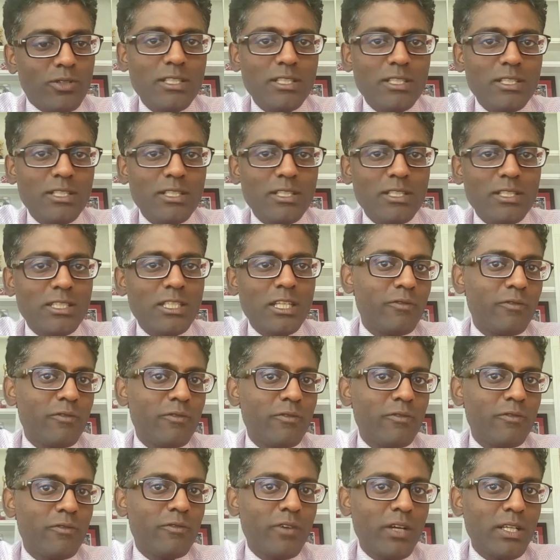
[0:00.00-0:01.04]
So they have to step
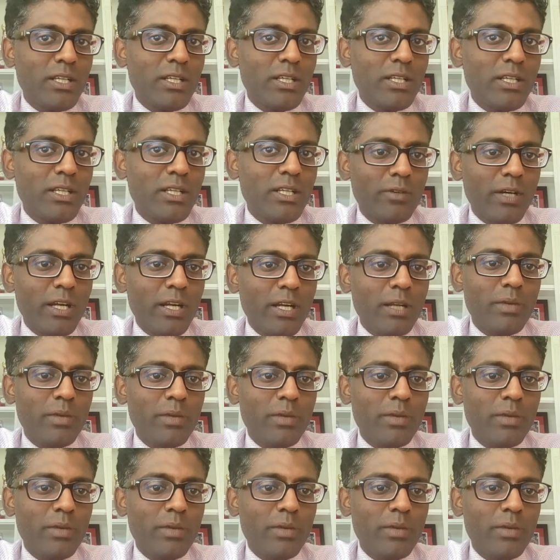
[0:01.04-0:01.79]
up defensively, right?